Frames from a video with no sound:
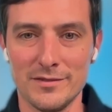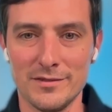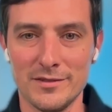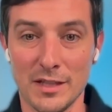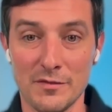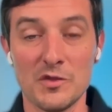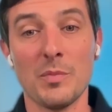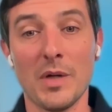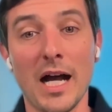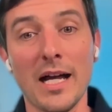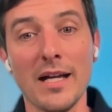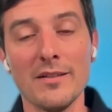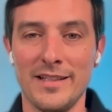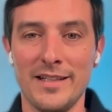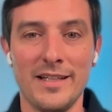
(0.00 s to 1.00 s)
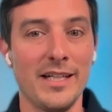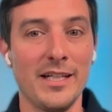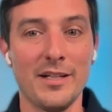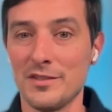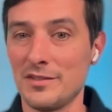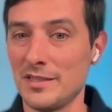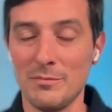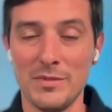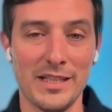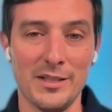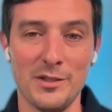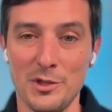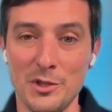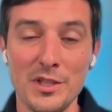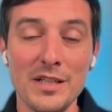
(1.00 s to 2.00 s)
tough spot. Here's somebody
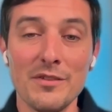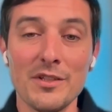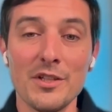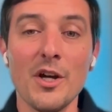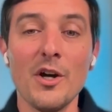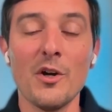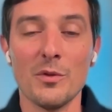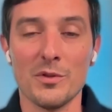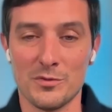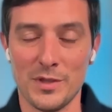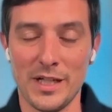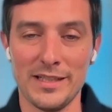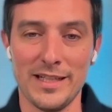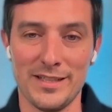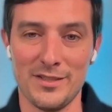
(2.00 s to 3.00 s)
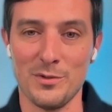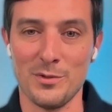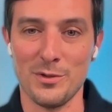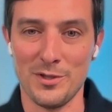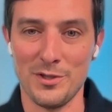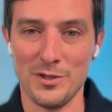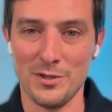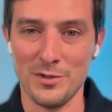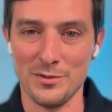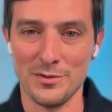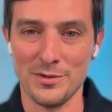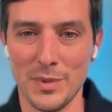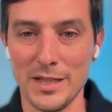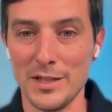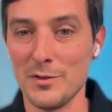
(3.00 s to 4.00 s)
who you didn't even know was right next door to
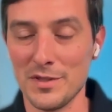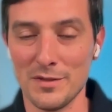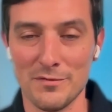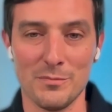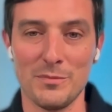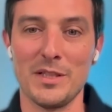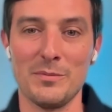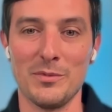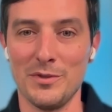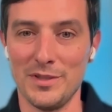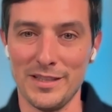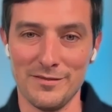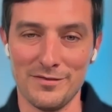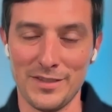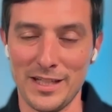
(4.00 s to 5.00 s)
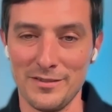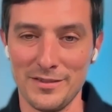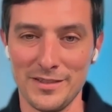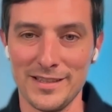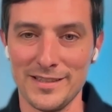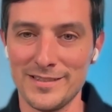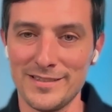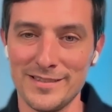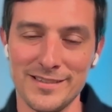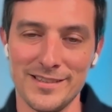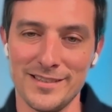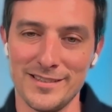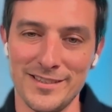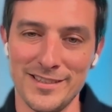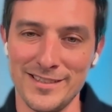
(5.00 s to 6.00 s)
you. By using Formidable, they found this, you
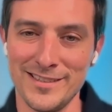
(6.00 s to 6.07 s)
know,